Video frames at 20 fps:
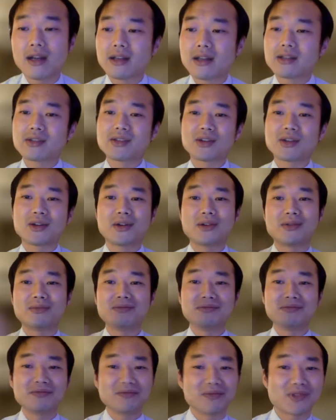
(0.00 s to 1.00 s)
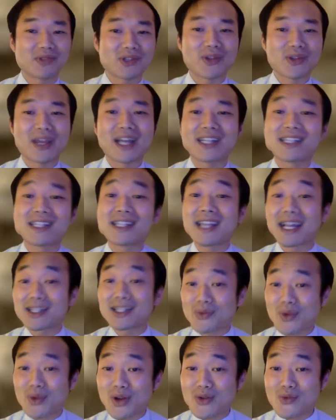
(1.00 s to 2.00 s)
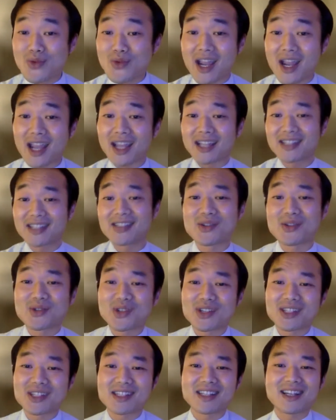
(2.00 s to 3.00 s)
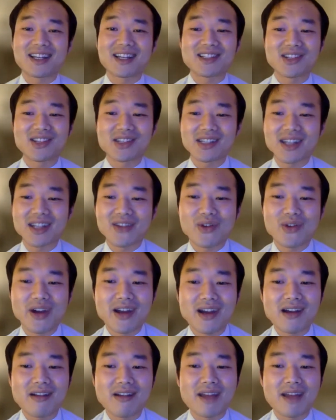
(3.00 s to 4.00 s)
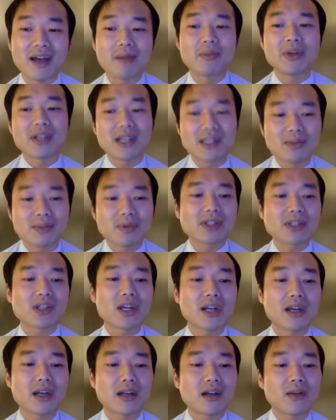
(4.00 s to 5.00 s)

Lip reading: So that's one way. So just FYI on that. But yes, please check out our